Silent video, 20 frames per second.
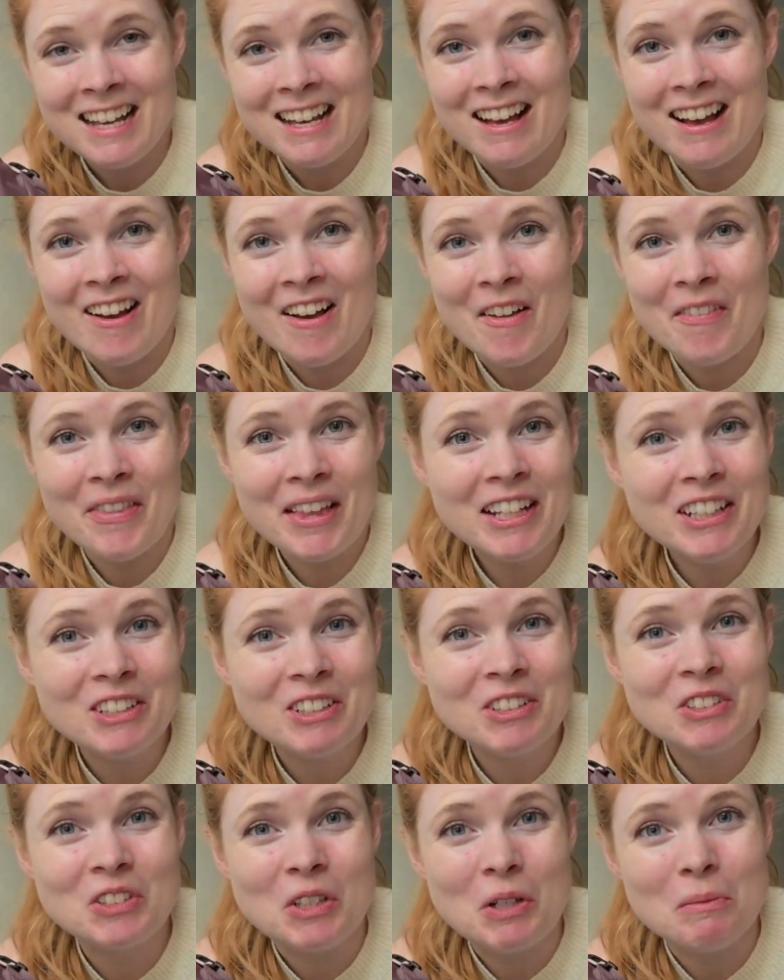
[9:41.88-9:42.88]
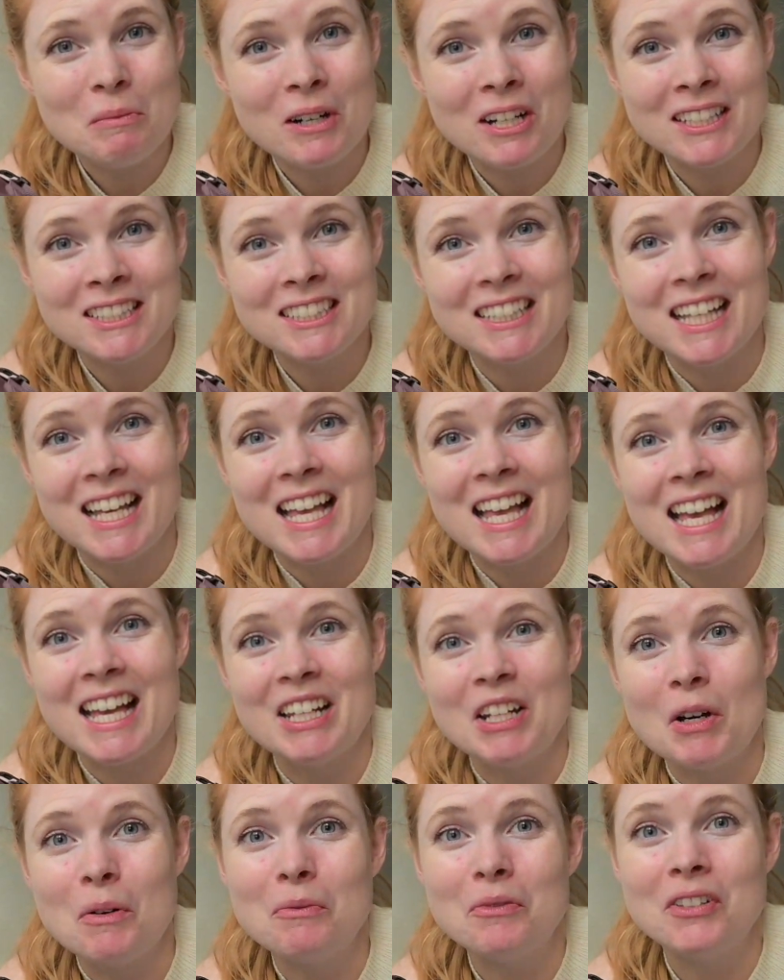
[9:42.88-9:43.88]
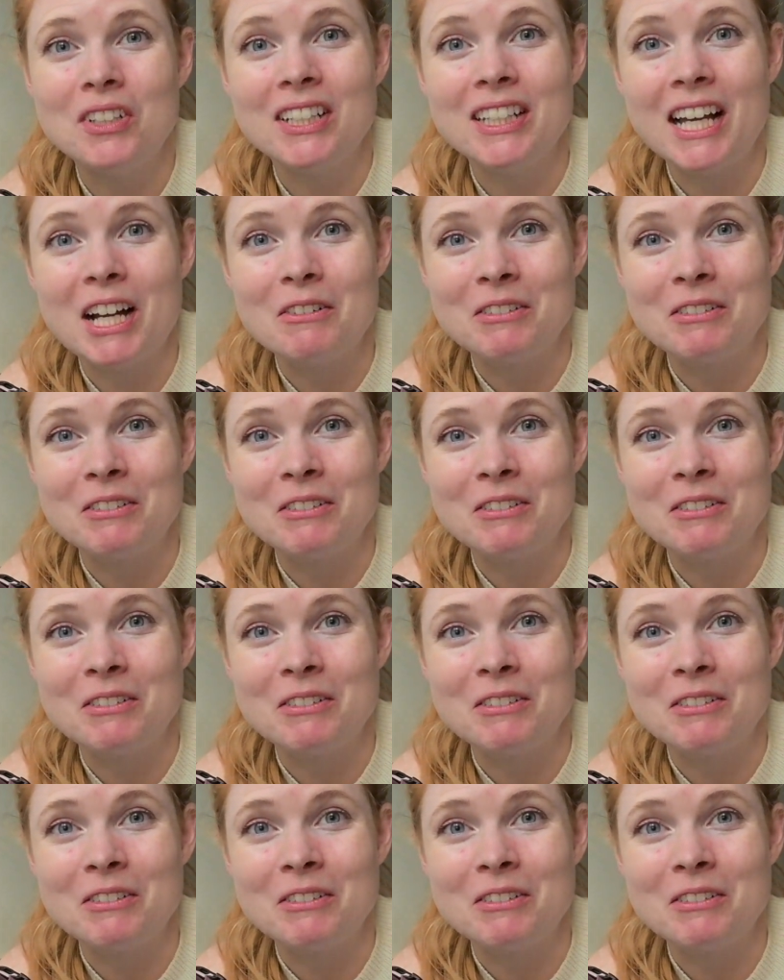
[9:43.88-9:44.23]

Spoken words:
Thank you so much, and hopefully I